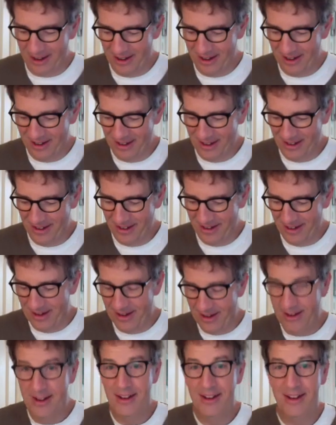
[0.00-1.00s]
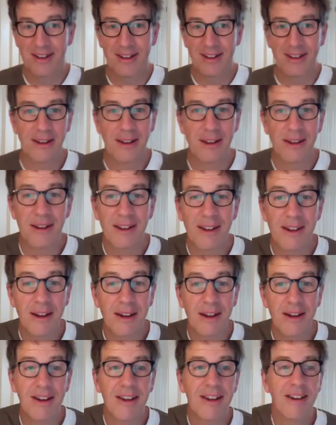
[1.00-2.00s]
get some. It's one of those
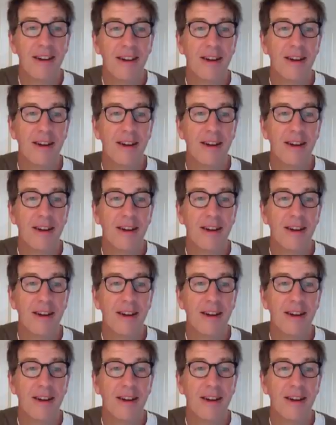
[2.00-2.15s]
kind of